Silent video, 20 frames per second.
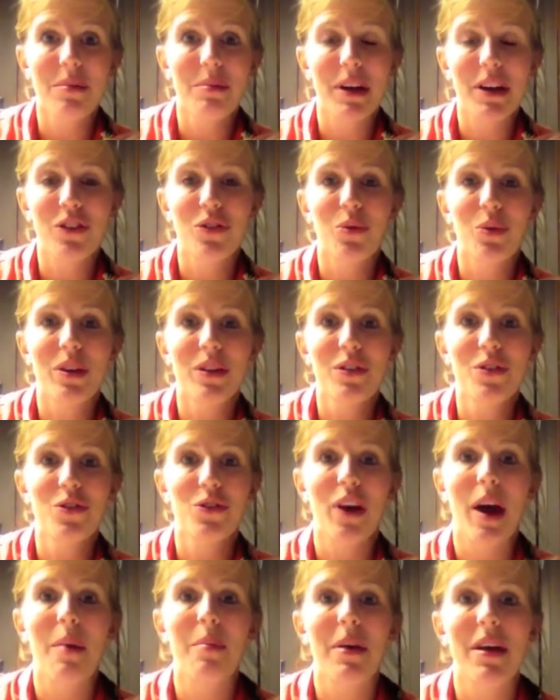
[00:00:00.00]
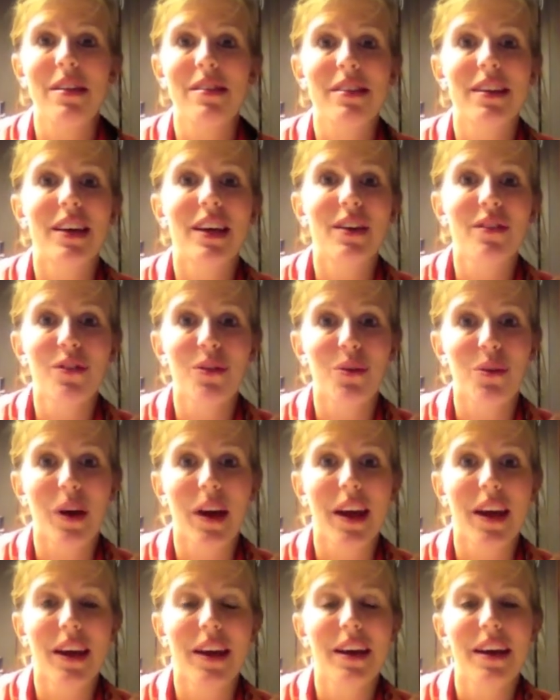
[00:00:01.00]
my twin strap, as a
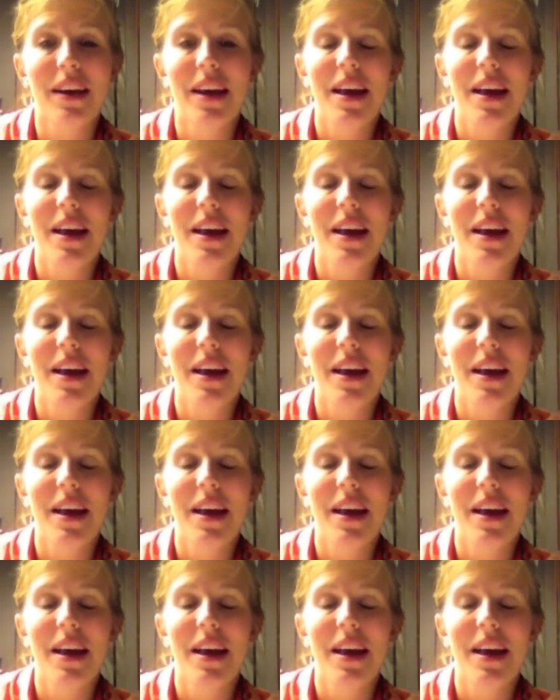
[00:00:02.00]
giveaway.